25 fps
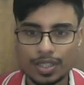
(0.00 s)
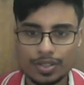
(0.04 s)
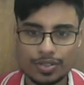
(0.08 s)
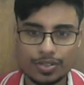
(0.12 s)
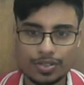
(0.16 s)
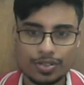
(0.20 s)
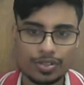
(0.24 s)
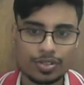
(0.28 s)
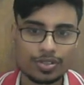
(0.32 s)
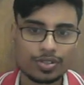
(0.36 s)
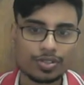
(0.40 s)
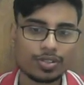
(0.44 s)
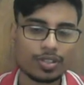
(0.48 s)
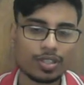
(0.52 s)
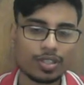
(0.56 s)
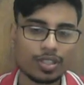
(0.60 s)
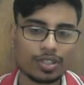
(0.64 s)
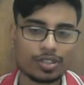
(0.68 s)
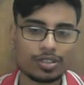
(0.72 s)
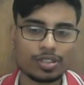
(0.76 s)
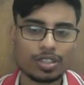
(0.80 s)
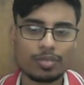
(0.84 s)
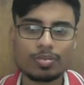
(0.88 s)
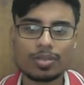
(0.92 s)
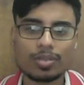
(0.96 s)
This is a
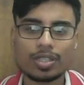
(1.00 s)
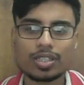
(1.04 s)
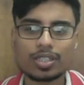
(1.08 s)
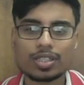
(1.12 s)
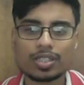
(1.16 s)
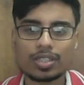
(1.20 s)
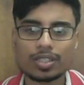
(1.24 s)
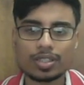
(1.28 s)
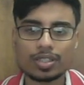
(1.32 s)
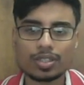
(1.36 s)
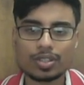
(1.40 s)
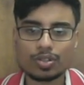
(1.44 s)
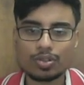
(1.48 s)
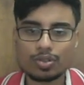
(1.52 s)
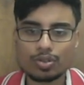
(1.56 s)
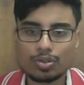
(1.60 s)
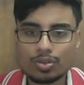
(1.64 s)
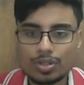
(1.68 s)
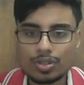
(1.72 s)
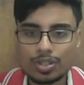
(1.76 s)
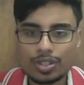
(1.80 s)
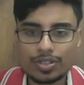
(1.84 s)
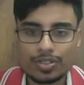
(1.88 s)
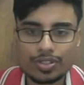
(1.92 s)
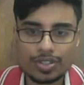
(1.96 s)
double
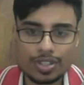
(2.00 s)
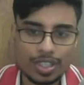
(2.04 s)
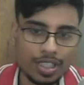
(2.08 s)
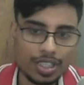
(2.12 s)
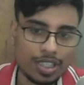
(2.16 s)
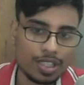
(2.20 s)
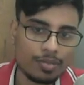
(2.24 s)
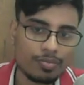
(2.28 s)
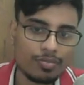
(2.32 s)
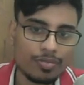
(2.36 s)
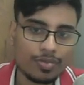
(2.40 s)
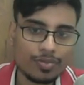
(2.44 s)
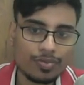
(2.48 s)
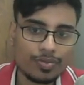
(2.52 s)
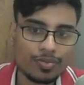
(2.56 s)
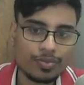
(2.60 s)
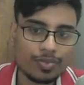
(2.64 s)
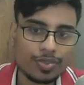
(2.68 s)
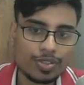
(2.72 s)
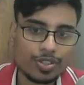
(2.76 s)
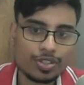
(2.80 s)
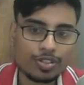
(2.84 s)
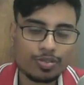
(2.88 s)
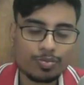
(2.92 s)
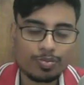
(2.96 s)
rook theme,
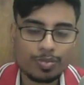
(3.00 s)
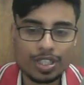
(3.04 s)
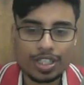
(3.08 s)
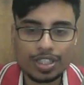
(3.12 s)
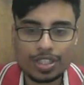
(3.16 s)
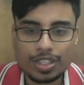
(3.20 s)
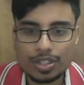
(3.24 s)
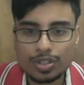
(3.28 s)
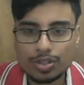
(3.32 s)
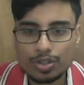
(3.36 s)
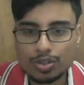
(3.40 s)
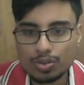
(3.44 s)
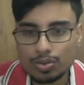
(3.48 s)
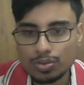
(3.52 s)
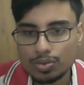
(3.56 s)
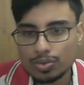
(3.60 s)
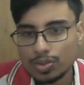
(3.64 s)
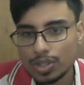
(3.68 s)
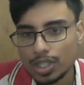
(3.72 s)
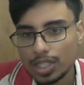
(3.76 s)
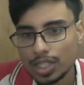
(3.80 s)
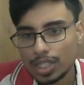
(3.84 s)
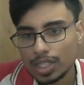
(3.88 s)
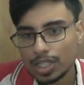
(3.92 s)
which is mate in 2.